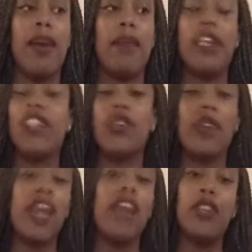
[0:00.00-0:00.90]
it's
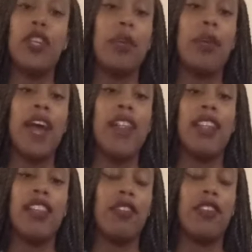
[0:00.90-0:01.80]
okay if you don't pass
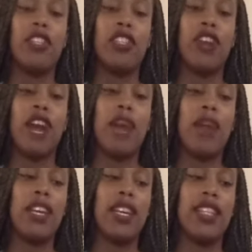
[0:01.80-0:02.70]
on the first try,
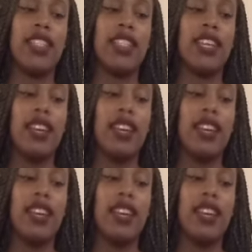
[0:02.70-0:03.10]
because